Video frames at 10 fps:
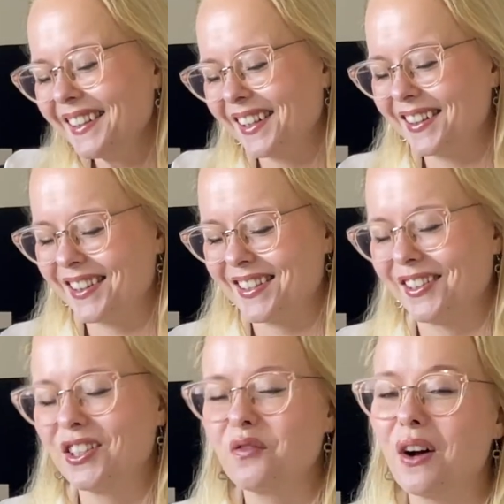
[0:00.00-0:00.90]
the
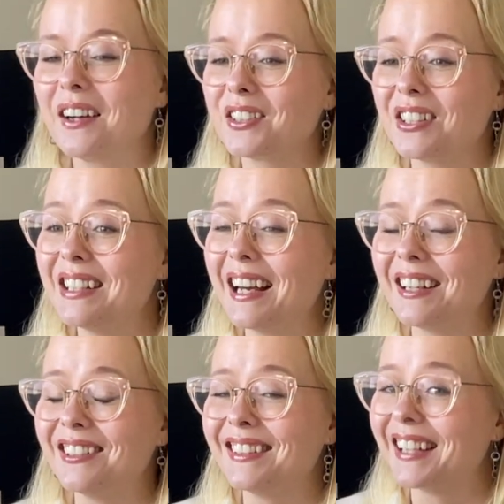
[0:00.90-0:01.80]
search function,
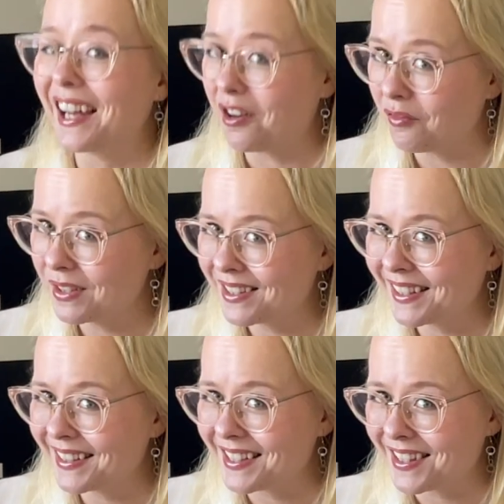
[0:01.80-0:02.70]
and yeah,
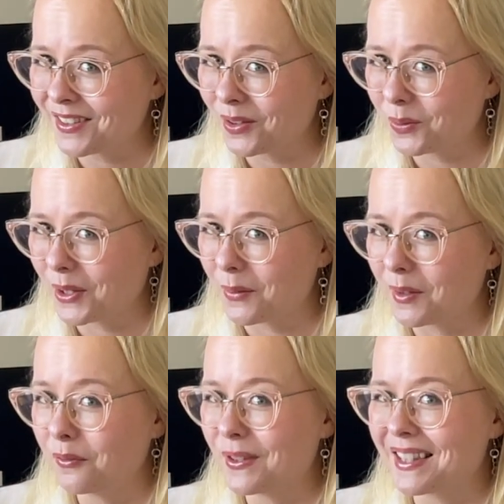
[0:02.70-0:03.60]
obviously it does not work
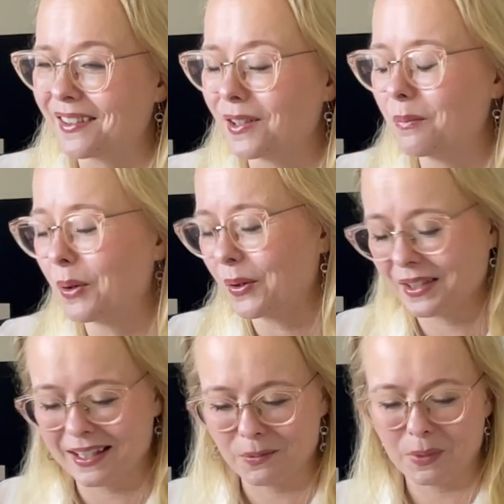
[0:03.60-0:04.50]
with physical books
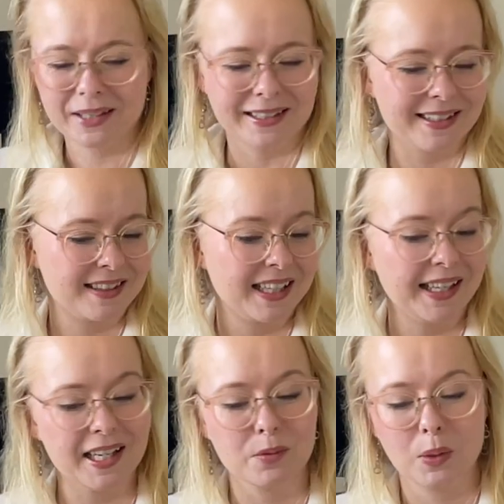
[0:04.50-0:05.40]
as much as
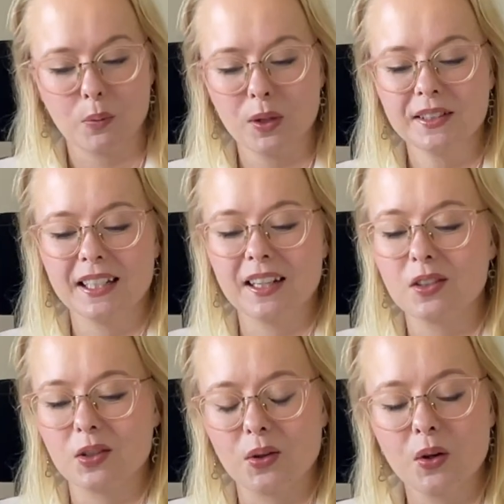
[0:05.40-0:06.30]
teenage me wanted
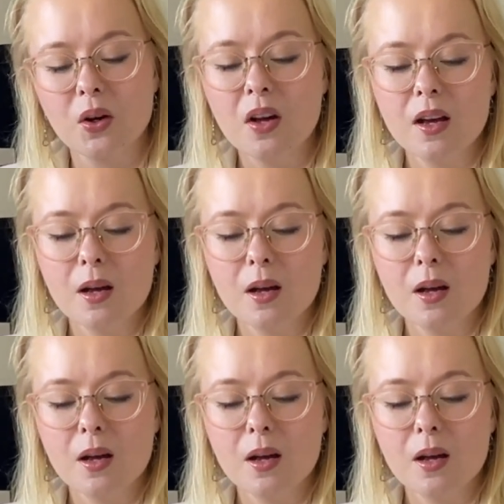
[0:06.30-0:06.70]
it to.